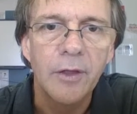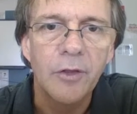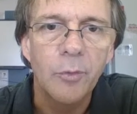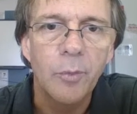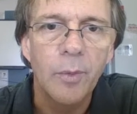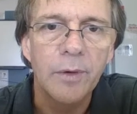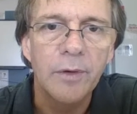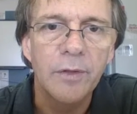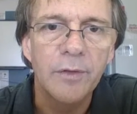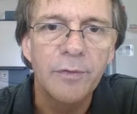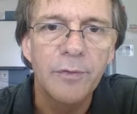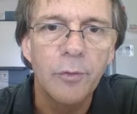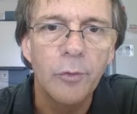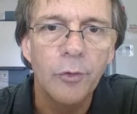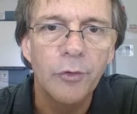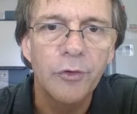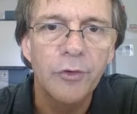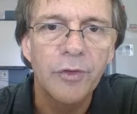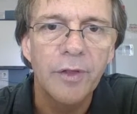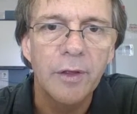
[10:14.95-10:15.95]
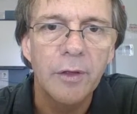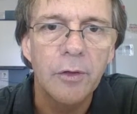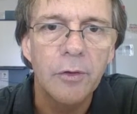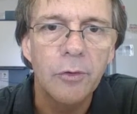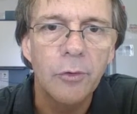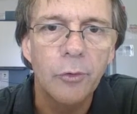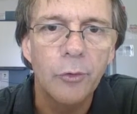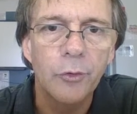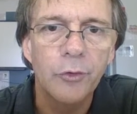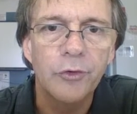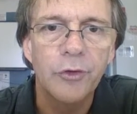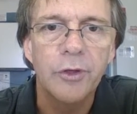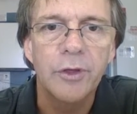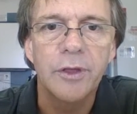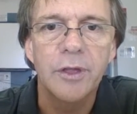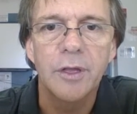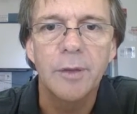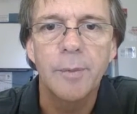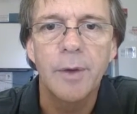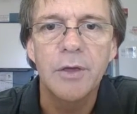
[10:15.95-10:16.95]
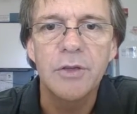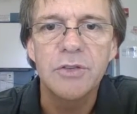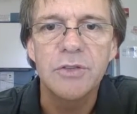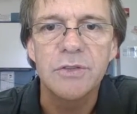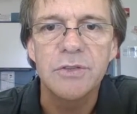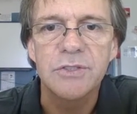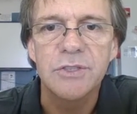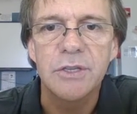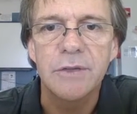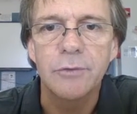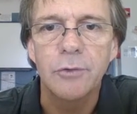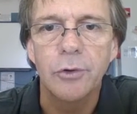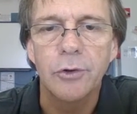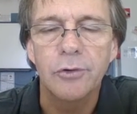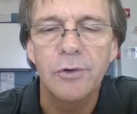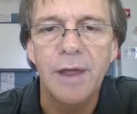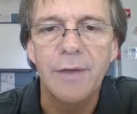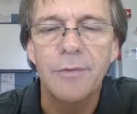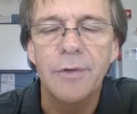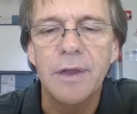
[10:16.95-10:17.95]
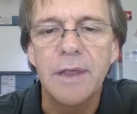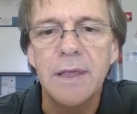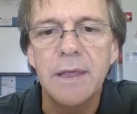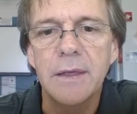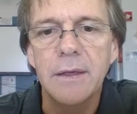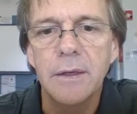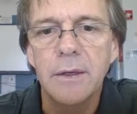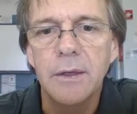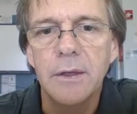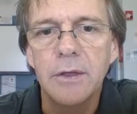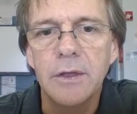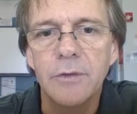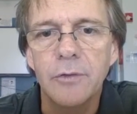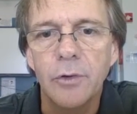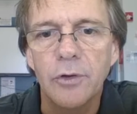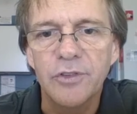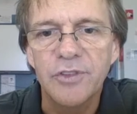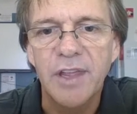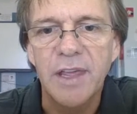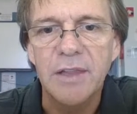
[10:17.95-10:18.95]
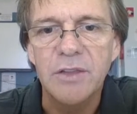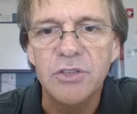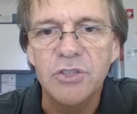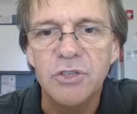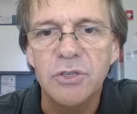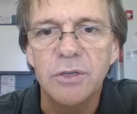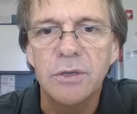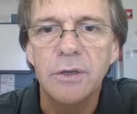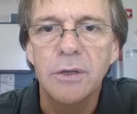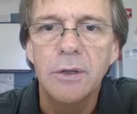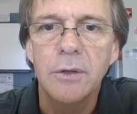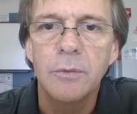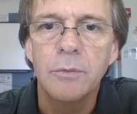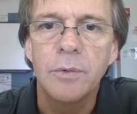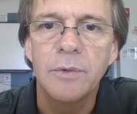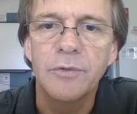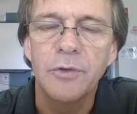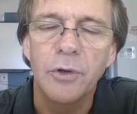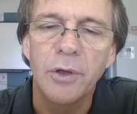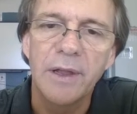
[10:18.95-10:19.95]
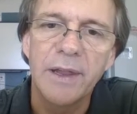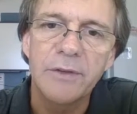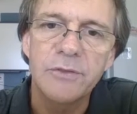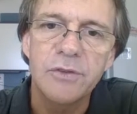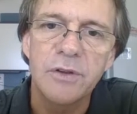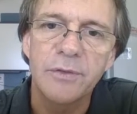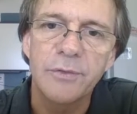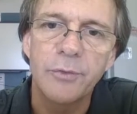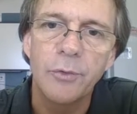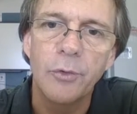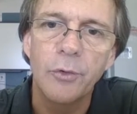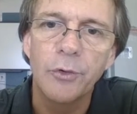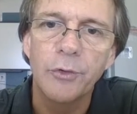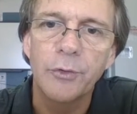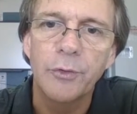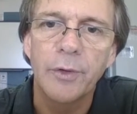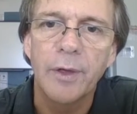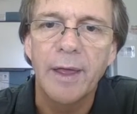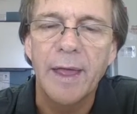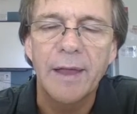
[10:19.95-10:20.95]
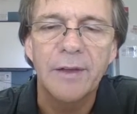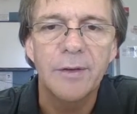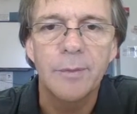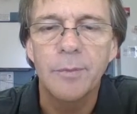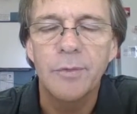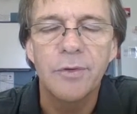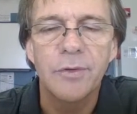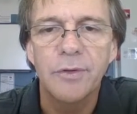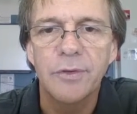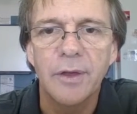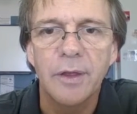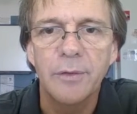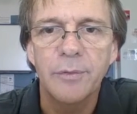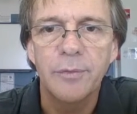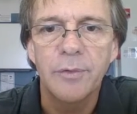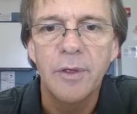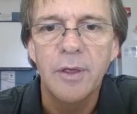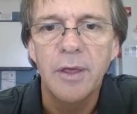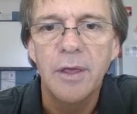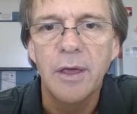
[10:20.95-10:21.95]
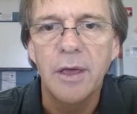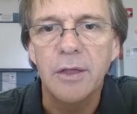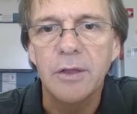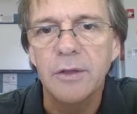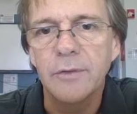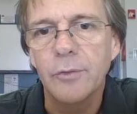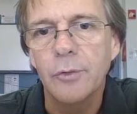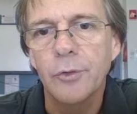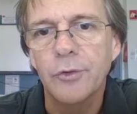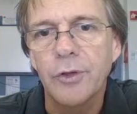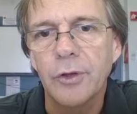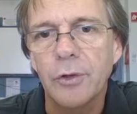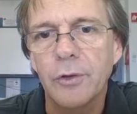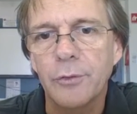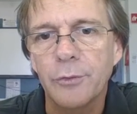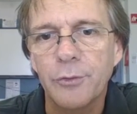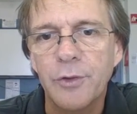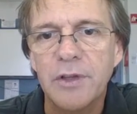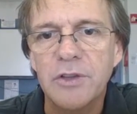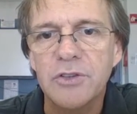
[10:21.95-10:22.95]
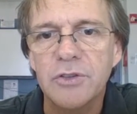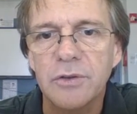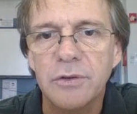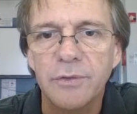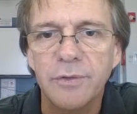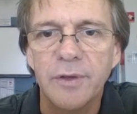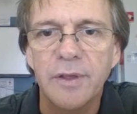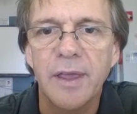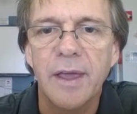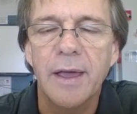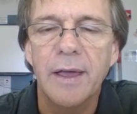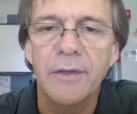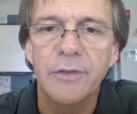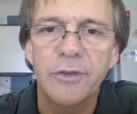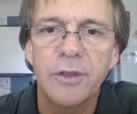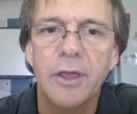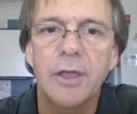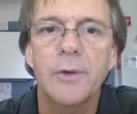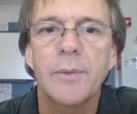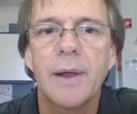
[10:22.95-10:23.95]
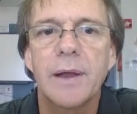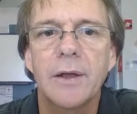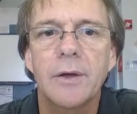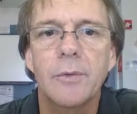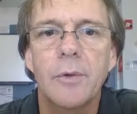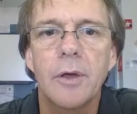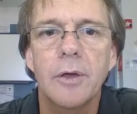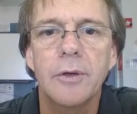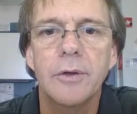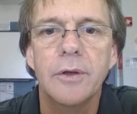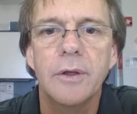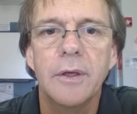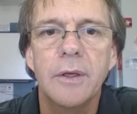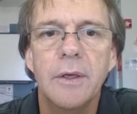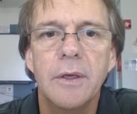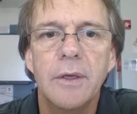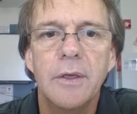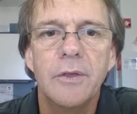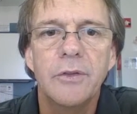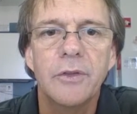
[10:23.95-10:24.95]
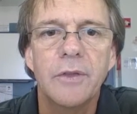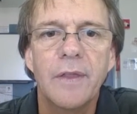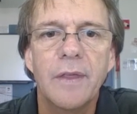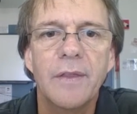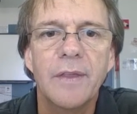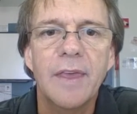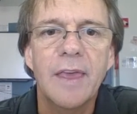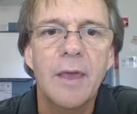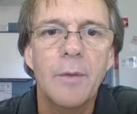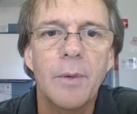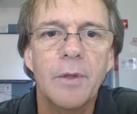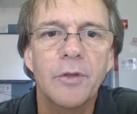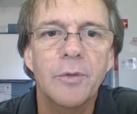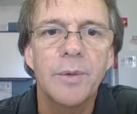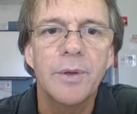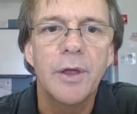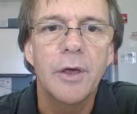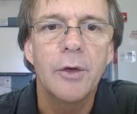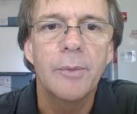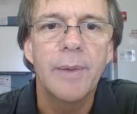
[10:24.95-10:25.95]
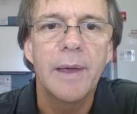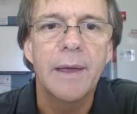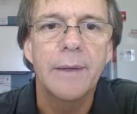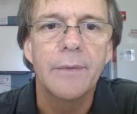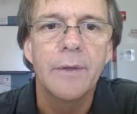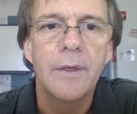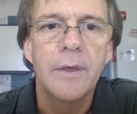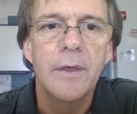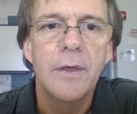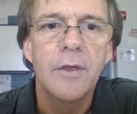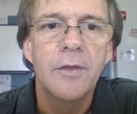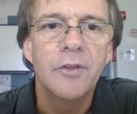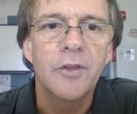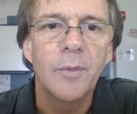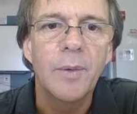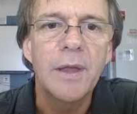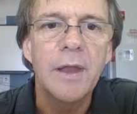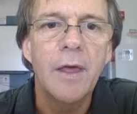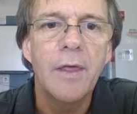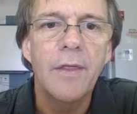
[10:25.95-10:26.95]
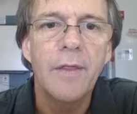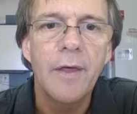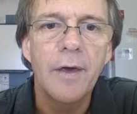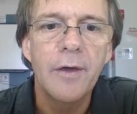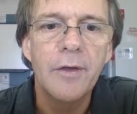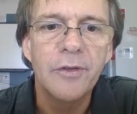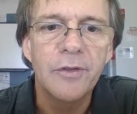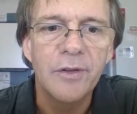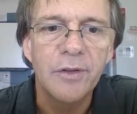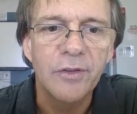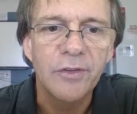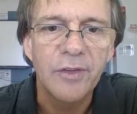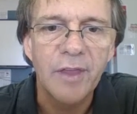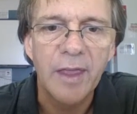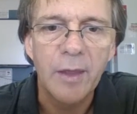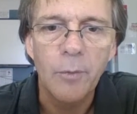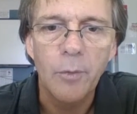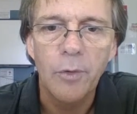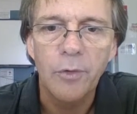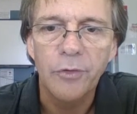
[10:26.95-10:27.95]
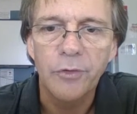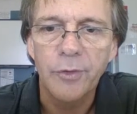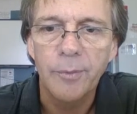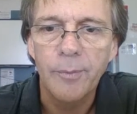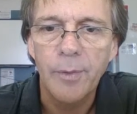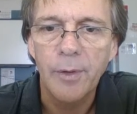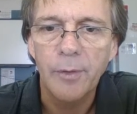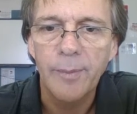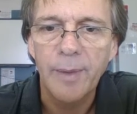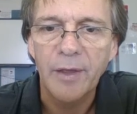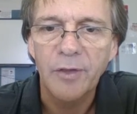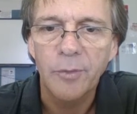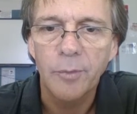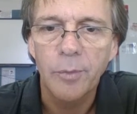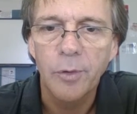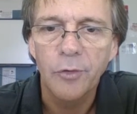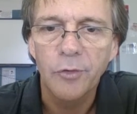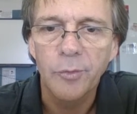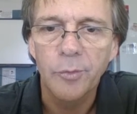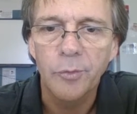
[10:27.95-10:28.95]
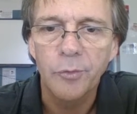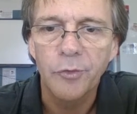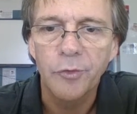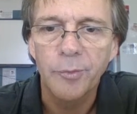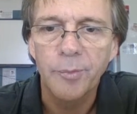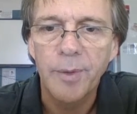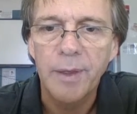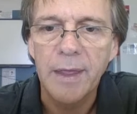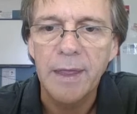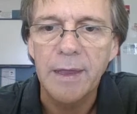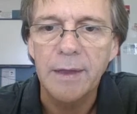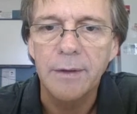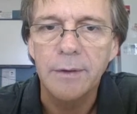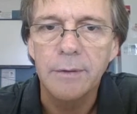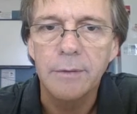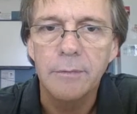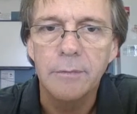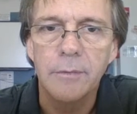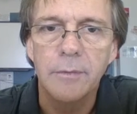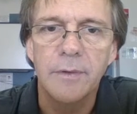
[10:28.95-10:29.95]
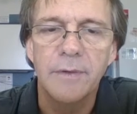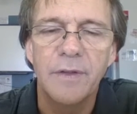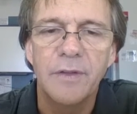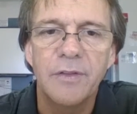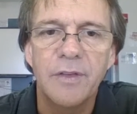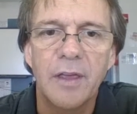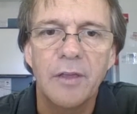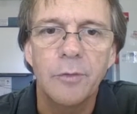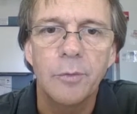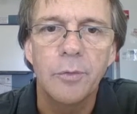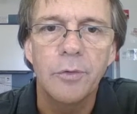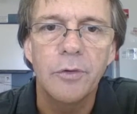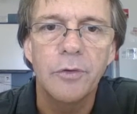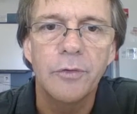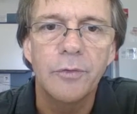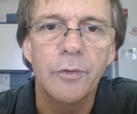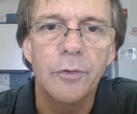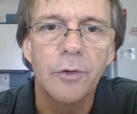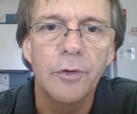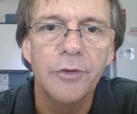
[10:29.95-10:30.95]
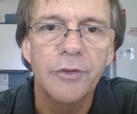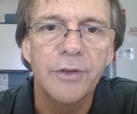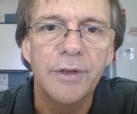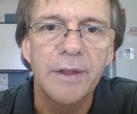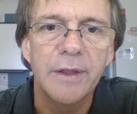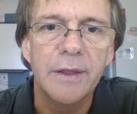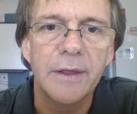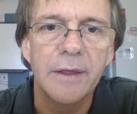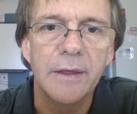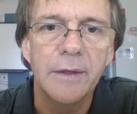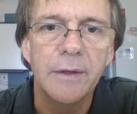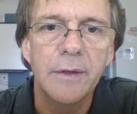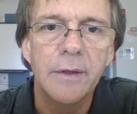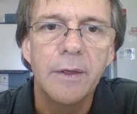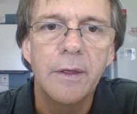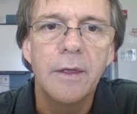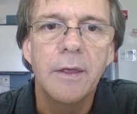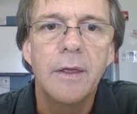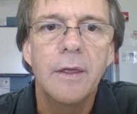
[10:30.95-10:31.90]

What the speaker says: It's one of the forces that can cause circular motion. So you've got gravity, you've got tension, we've got electric force for atoms and stuff, and you've also got friction for cars going around the road. So they're the key ones we know about. So we know those, and it's saying what's the maximum possible speed. In this case, we use velocity here.